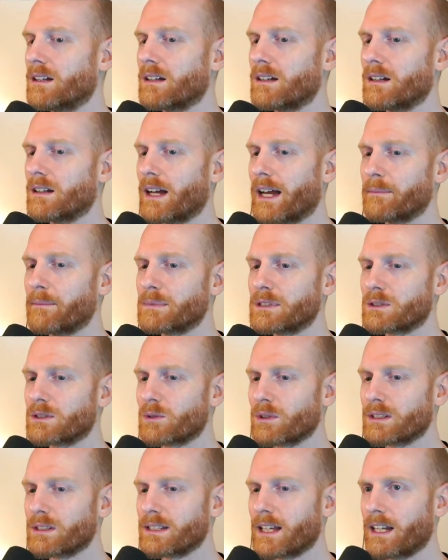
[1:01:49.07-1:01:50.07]
I'm so
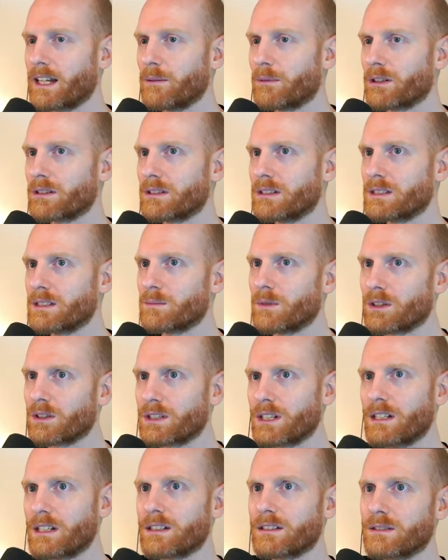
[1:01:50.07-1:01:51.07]
excited about these small
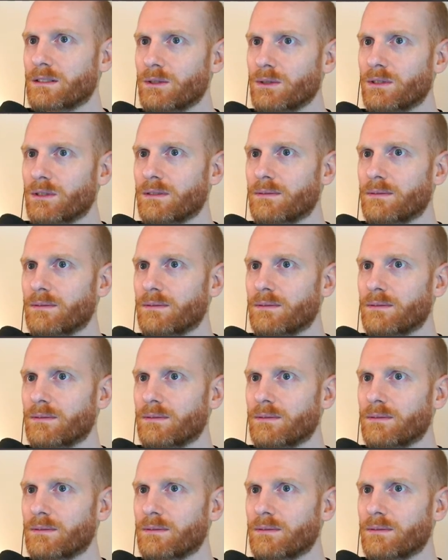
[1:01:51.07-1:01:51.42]
changes, dude.